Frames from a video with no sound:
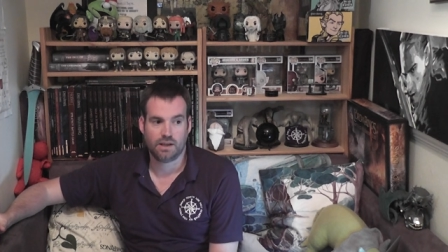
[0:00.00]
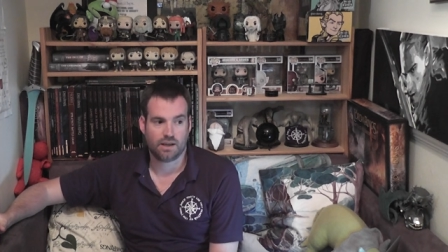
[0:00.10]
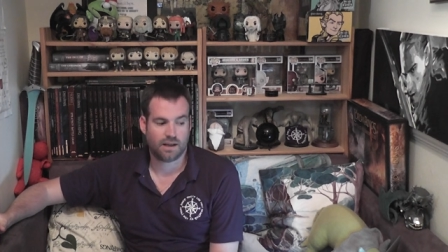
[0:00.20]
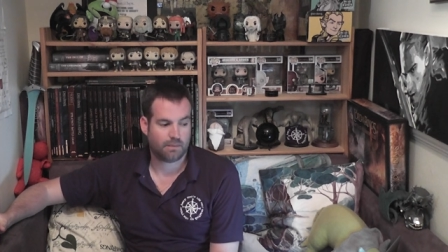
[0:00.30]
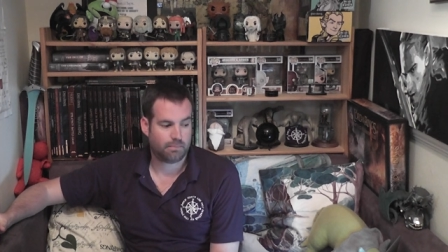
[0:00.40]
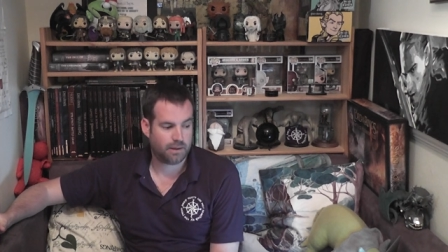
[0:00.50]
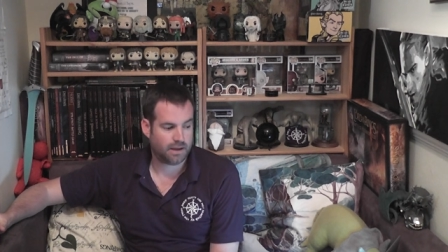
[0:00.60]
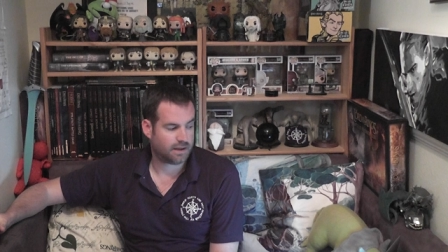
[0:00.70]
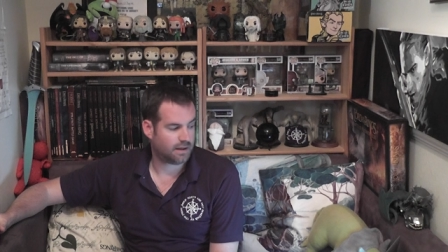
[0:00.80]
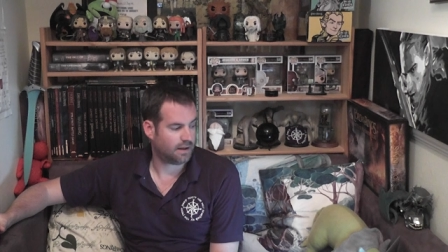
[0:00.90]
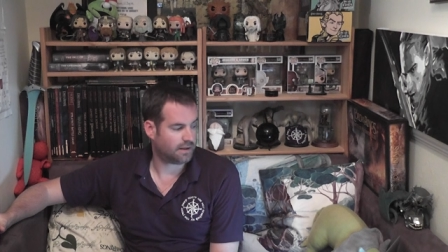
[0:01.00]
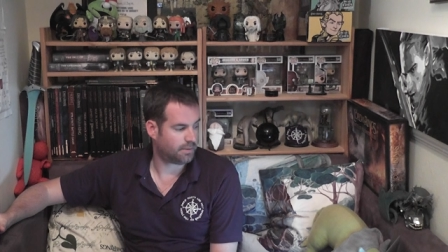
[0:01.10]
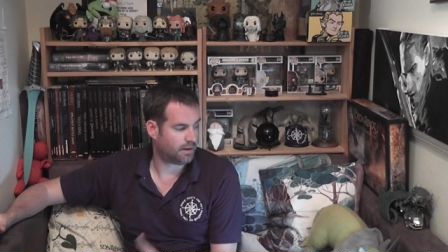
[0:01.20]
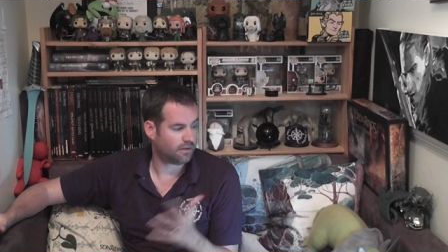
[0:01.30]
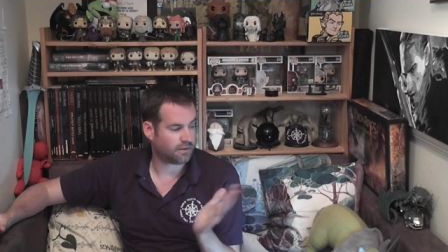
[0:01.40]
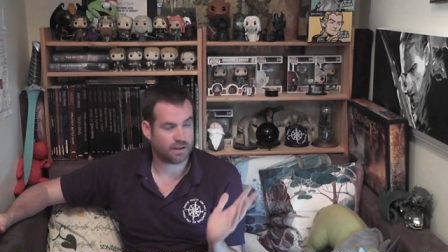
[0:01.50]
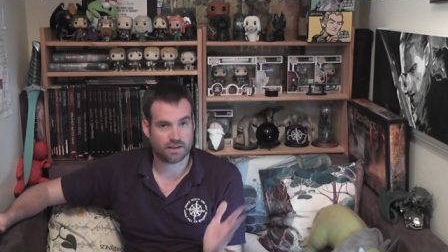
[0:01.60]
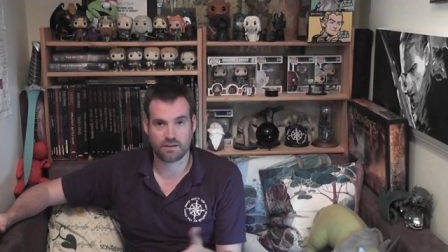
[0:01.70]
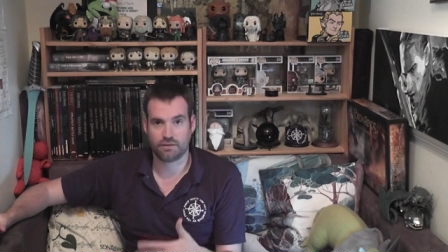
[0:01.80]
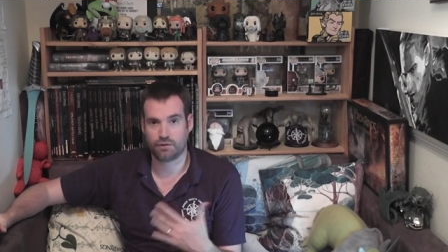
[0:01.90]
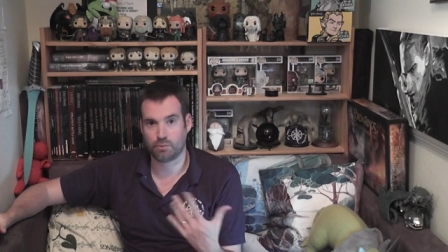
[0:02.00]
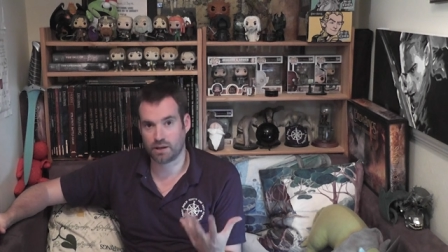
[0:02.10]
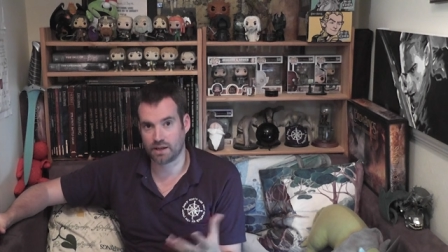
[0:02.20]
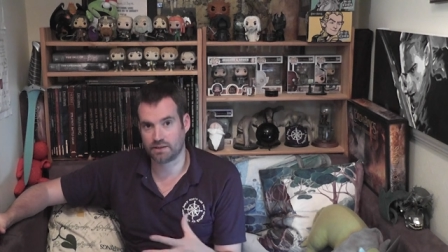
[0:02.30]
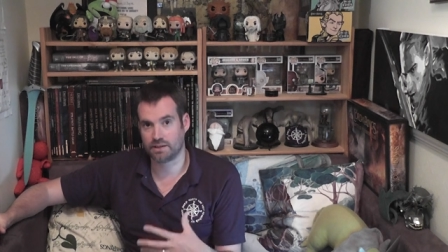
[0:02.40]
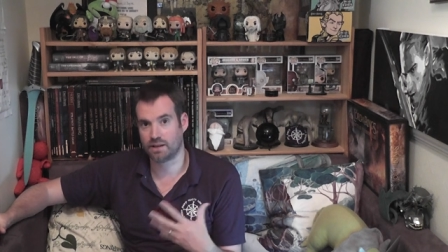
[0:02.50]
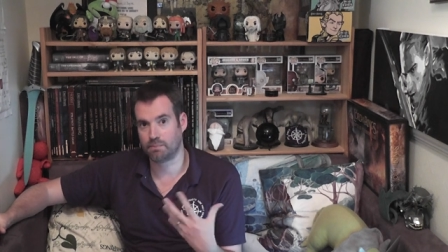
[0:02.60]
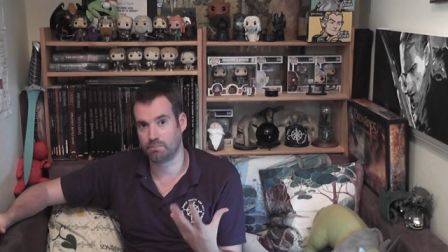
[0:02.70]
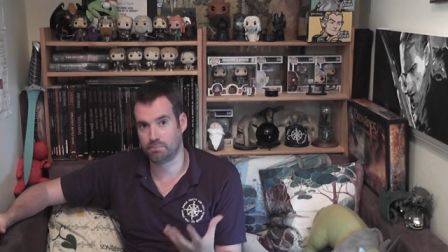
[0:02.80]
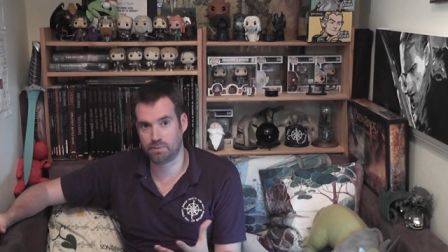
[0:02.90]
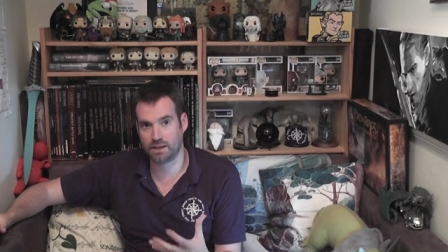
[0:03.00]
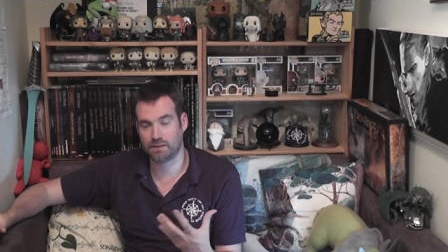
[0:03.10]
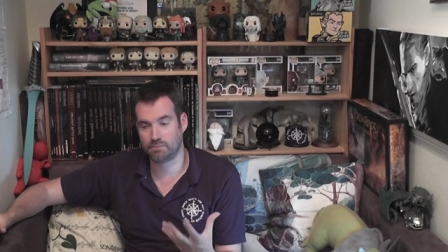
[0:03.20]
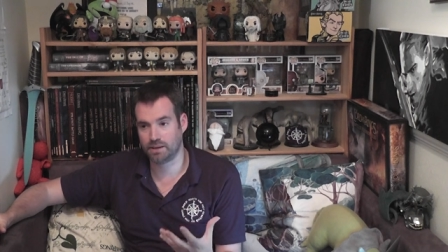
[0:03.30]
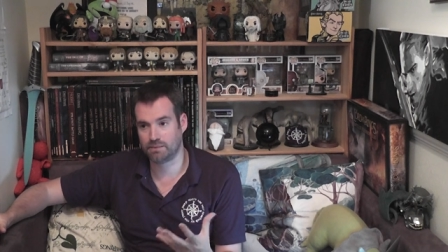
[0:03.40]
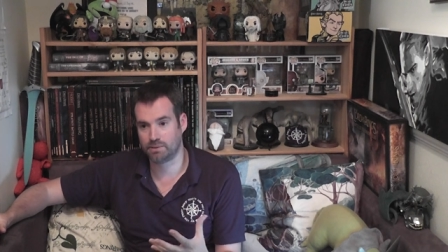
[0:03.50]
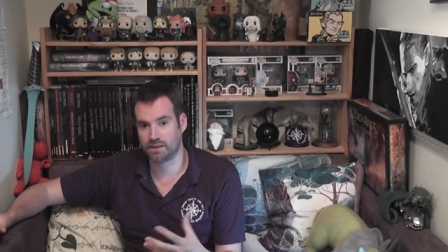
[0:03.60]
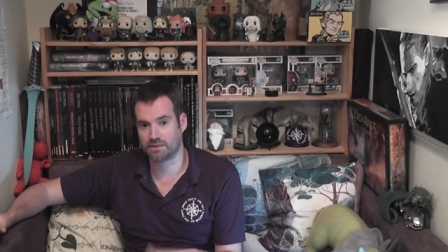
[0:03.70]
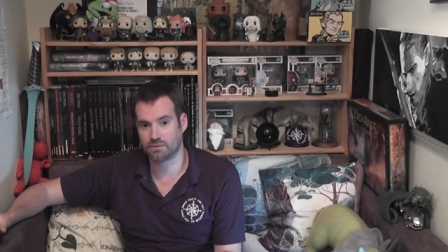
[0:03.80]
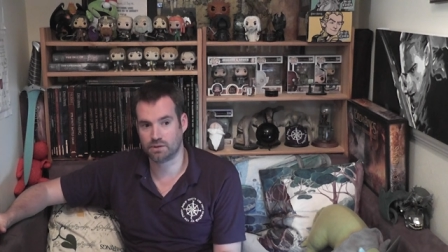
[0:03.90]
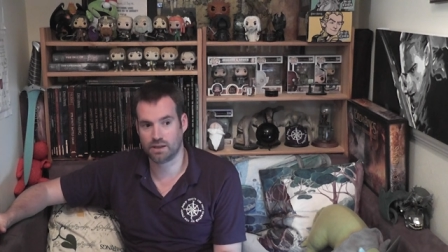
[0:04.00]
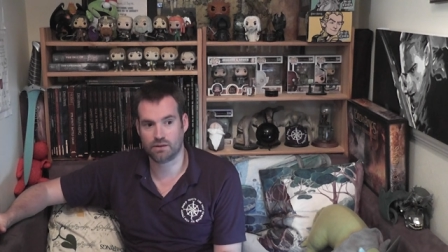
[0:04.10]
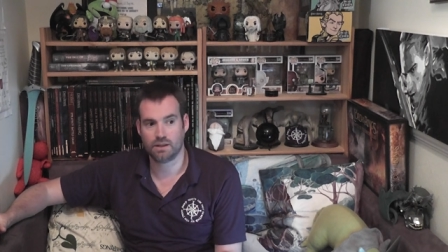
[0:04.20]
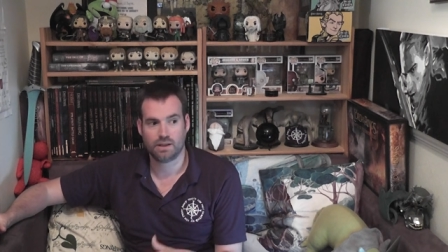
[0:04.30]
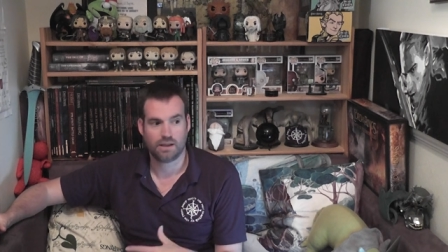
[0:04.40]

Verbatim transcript: And I had a big, as part of kind of clearing through my collection, I had a big, big, big sort out